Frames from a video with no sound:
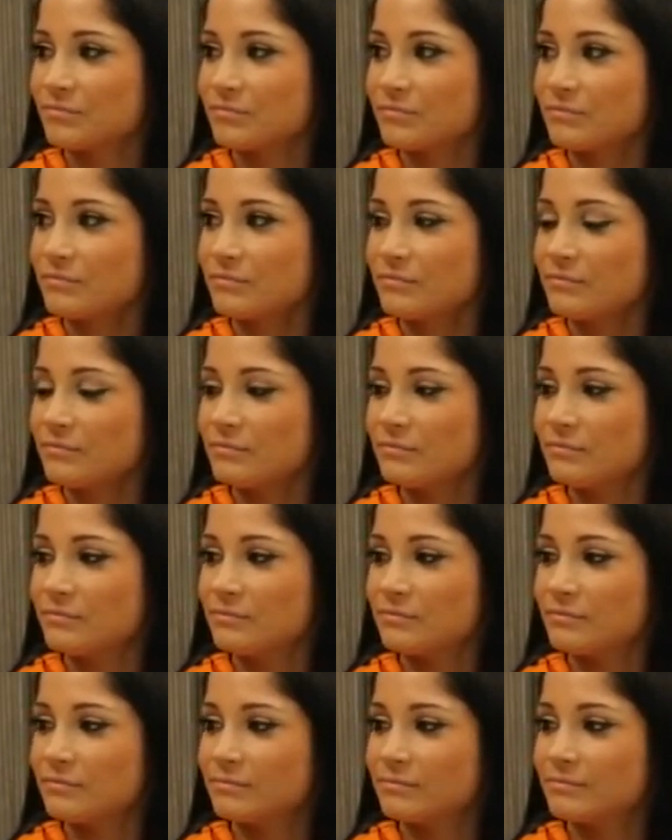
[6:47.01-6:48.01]

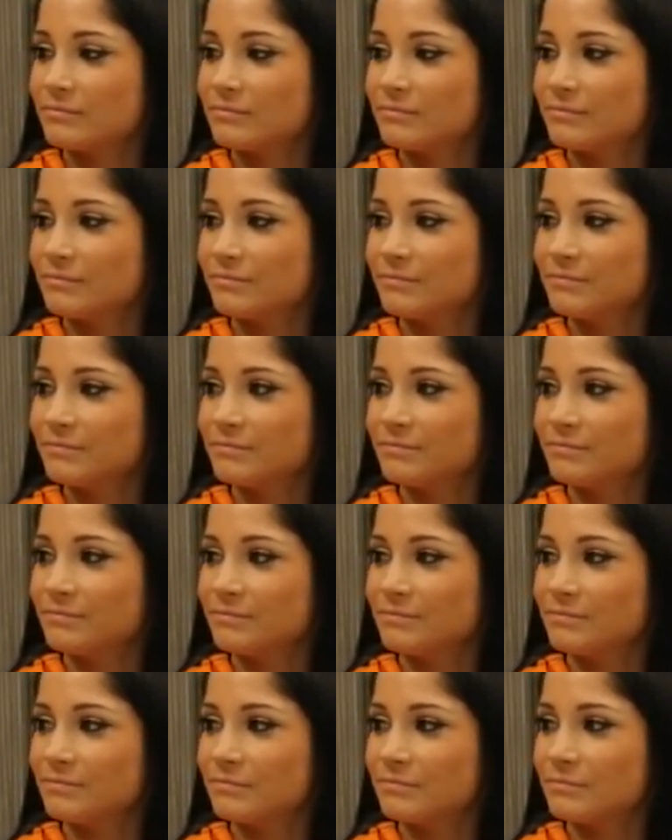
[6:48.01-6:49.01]

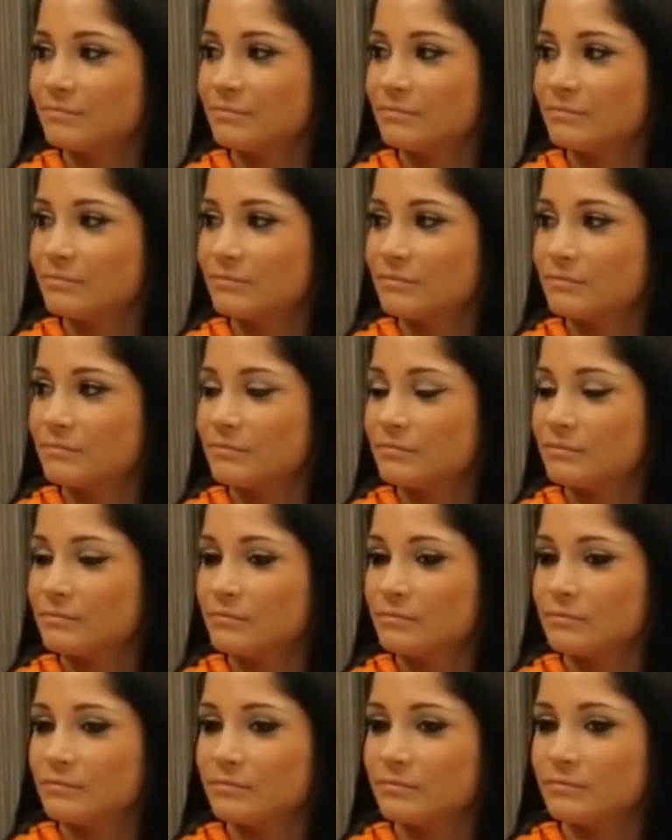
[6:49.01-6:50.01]

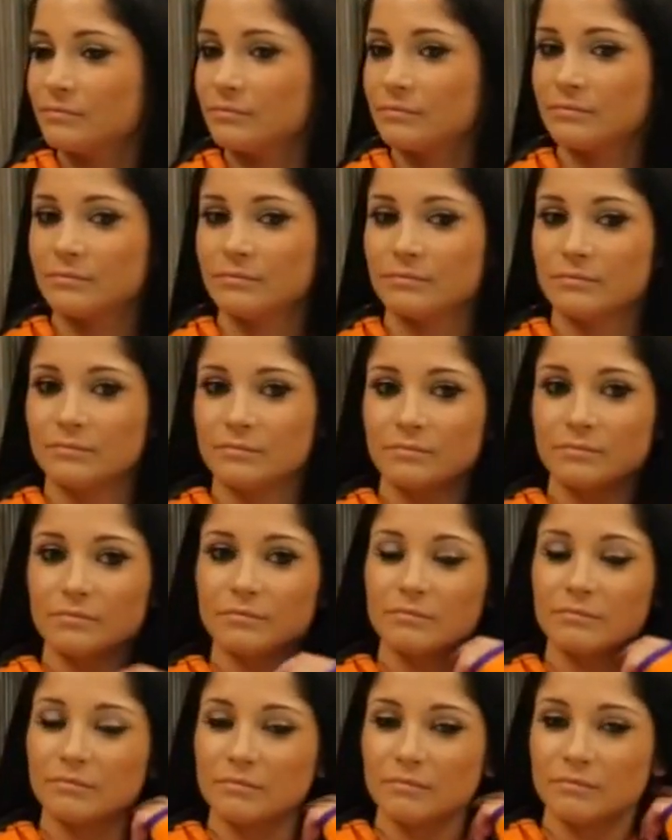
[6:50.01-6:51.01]

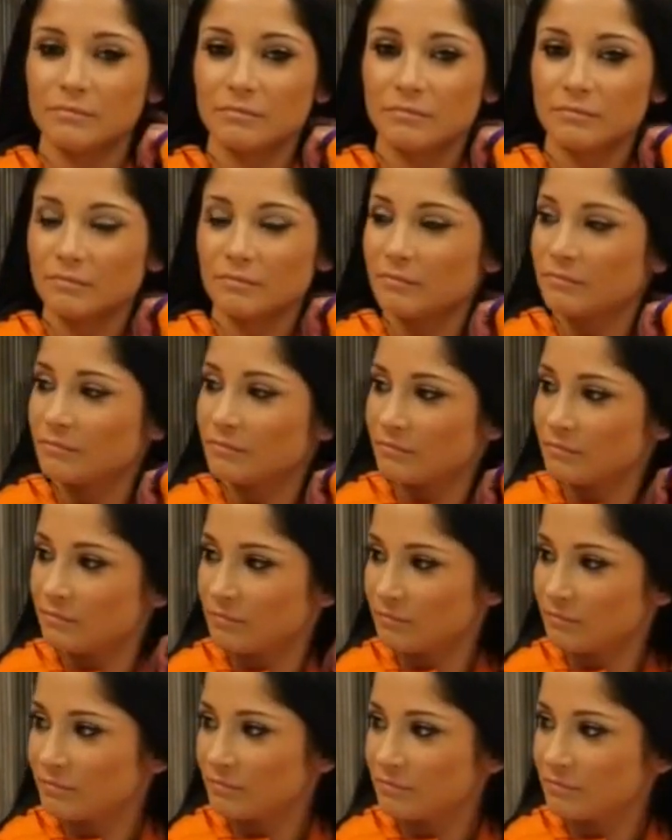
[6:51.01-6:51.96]
(not speaking)